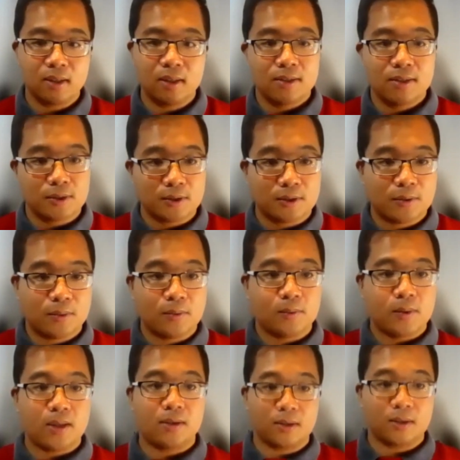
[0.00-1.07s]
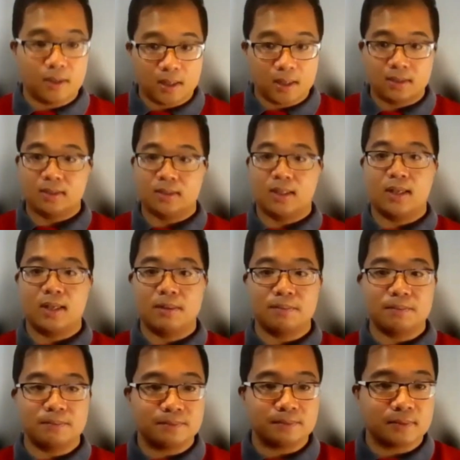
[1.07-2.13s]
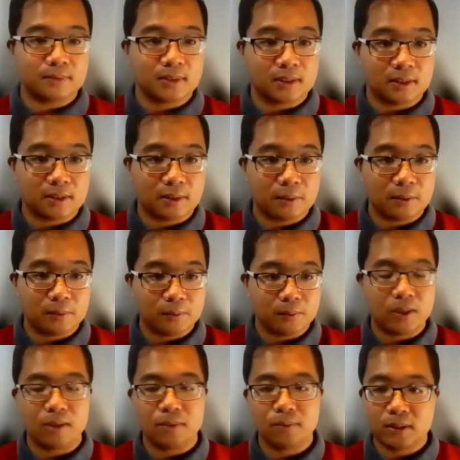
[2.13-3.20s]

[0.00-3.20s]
So whether or not, well,